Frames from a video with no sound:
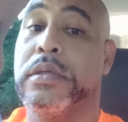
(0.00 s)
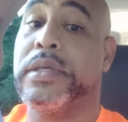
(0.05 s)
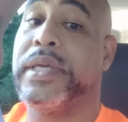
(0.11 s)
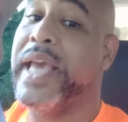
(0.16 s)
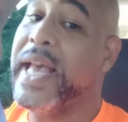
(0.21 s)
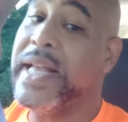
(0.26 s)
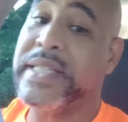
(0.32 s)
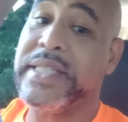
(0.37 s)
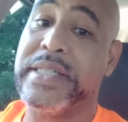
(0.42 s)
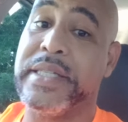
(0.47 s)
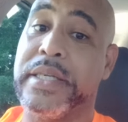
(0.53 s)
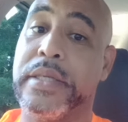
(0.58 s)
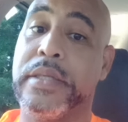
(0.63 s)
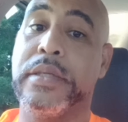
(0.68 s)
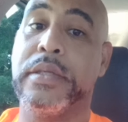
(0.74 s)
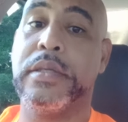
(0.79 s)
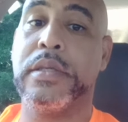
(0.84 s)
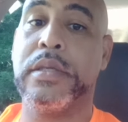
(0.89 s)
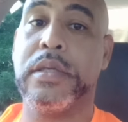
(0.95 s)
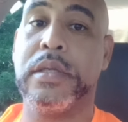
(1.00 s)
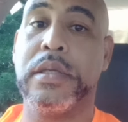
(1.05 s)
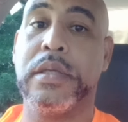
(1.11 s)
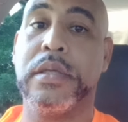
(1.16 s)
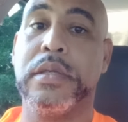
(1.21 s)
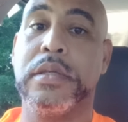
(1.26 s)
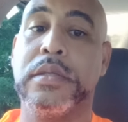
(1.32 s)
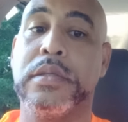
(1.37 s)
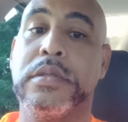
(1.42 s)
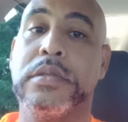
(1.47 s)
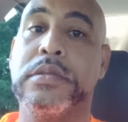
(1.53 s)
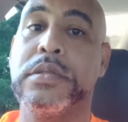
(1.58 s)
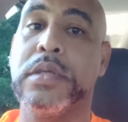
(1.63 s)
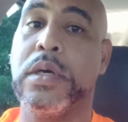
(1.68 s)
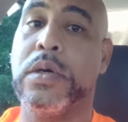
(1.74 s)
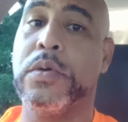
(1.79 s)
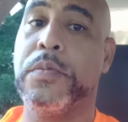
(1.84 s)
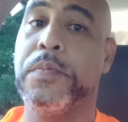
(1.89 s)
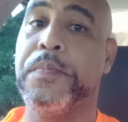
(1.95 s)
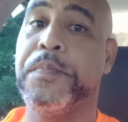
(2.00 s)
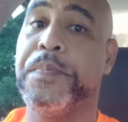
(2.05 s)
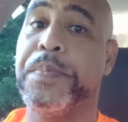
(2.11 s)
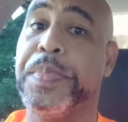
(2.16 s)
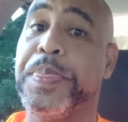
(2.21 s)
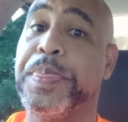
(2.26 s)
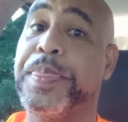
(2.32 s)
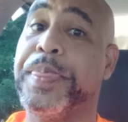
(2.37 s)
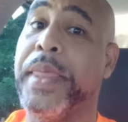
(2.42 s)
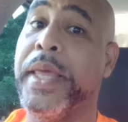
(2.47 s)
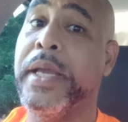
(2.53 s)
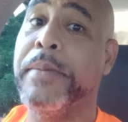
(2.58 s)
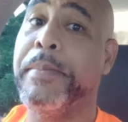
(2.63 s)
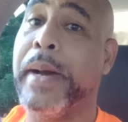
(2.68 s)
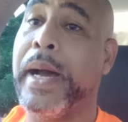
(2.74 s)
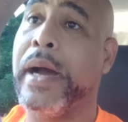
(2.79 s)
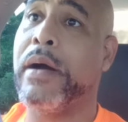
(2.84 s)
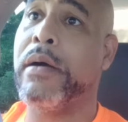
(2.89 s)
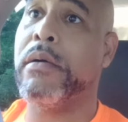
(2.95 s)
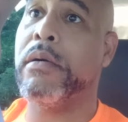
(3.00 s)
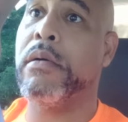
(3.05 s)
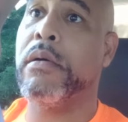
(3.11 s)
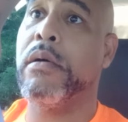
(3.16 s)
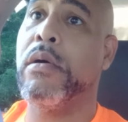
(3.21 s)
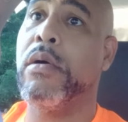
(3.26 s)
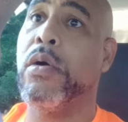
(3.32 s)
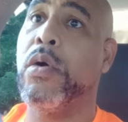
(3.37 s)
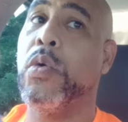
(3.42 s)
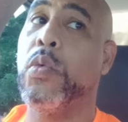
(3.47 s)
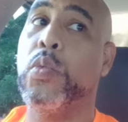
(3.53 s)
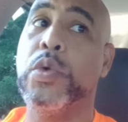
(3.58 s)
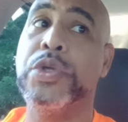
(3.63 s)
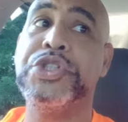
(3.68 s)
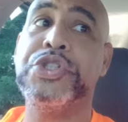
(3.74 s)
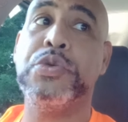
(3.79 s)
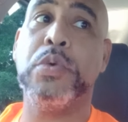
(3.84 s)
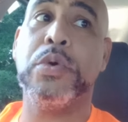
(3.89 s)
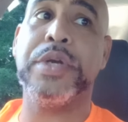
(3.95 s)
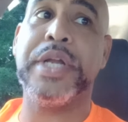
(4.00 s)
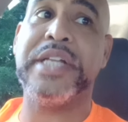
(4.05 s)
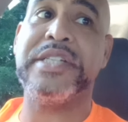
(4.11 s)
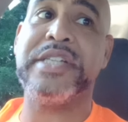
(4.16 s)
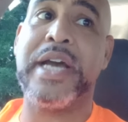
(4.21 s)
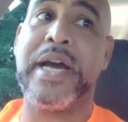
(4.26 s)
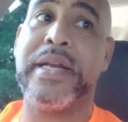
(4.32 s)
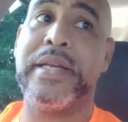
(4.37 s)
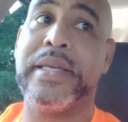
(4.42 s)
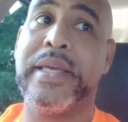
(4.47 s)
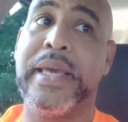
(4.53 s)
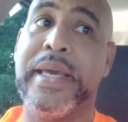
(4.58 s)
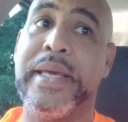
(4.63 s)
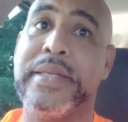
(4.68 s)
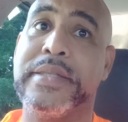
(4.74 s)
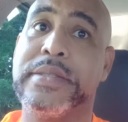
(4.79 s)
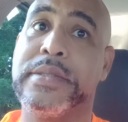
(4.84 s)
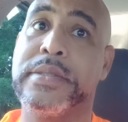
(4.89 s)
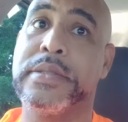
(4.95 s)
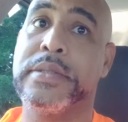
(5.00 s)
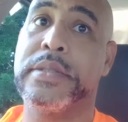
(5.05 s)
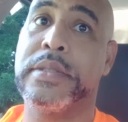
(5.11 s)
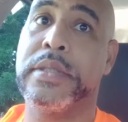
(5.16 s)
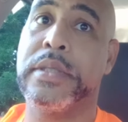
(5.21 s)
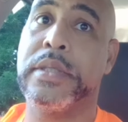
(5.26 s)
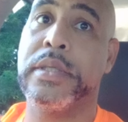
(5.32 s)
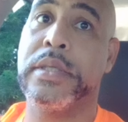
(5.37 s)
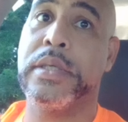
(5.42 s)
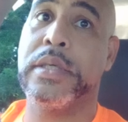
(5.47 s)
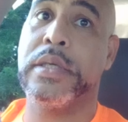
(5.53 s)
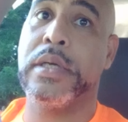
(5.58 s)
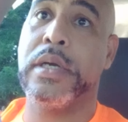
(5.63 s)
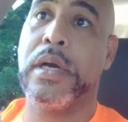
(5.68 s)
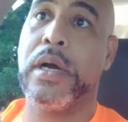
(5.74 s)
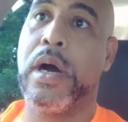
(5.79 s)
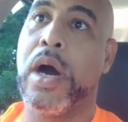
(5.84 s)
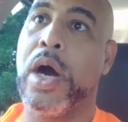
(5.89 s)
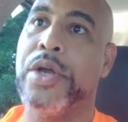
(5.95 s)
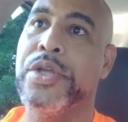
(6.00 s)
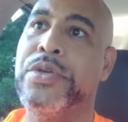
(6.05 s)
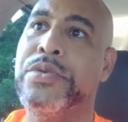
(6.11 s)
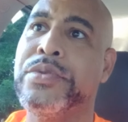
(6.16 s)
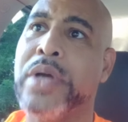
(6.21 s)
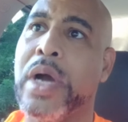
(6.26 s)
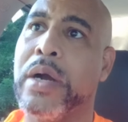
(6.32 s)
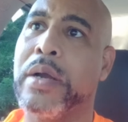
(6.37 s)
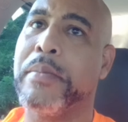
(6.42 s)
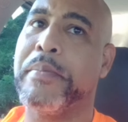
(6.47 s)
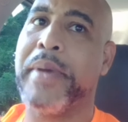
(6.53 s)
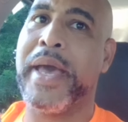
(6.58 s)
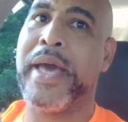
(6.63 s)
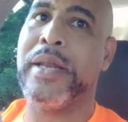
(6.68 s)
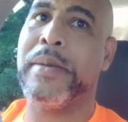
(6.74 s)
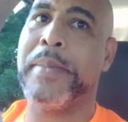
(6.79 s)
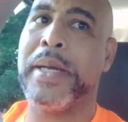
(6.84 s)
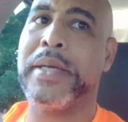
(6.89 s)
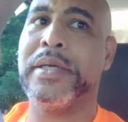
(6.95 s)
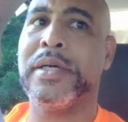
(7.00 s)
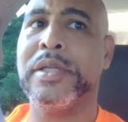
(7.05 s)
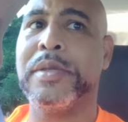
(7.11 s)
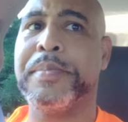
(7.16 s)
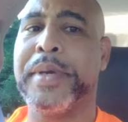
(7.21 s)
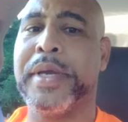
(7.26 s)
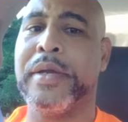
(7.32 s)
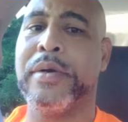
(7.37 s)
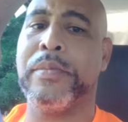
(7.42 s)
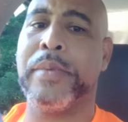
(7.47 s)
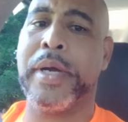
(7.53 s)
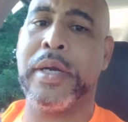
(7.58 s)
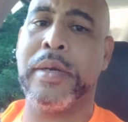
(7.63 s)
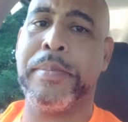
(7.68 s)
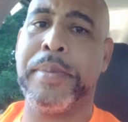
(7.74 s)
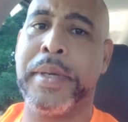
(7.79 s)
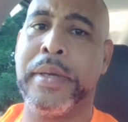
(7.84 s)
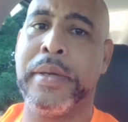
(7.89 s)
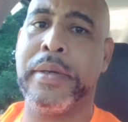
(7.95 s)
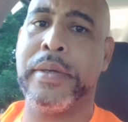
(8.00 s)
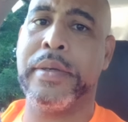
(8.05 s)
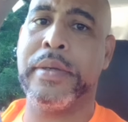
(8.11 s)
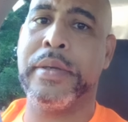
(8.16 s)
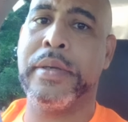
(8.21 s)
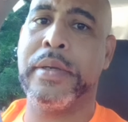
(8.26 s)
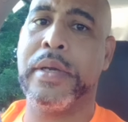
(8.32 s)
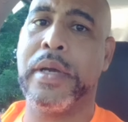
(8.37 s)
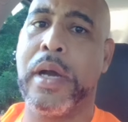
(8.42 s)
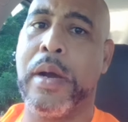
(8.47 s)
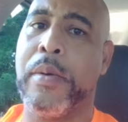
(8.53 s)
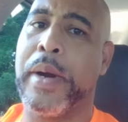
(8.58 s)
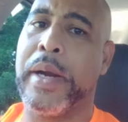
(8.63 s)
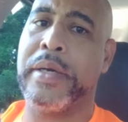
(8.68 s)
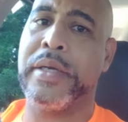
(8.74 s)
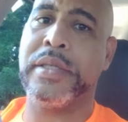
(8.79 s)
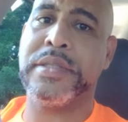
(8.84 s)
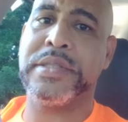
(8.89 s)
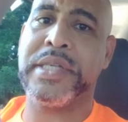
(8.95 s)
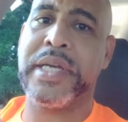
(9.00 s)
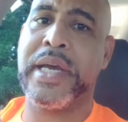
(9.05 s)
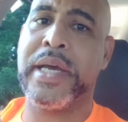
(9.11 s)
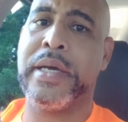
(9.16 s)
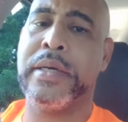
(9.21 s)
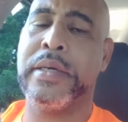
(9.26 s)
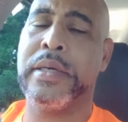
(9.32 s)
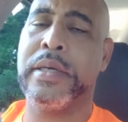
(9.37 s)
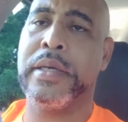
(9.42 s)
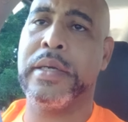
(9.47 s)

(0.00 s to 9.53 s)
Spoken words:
Catching it. So, think about what you want that child to catch. Are you talking bad about the other parent around the parent, around the other child?